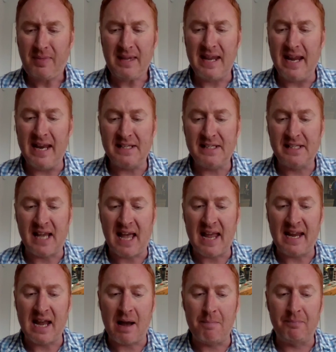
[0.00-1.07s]
It's
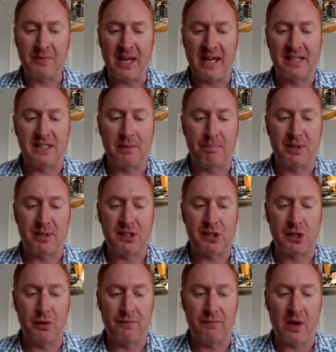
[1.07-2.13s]
a
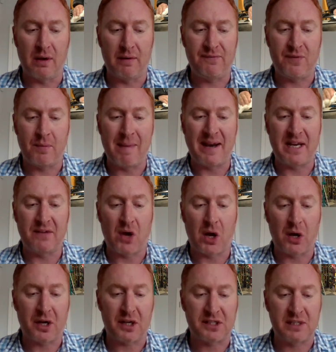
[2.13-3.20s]
pursuit that for many of
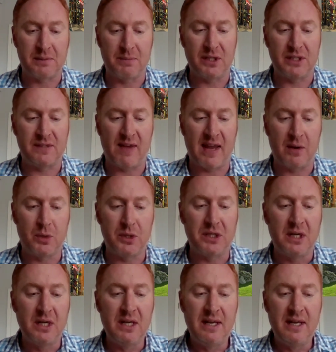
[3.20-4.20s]
our customers they would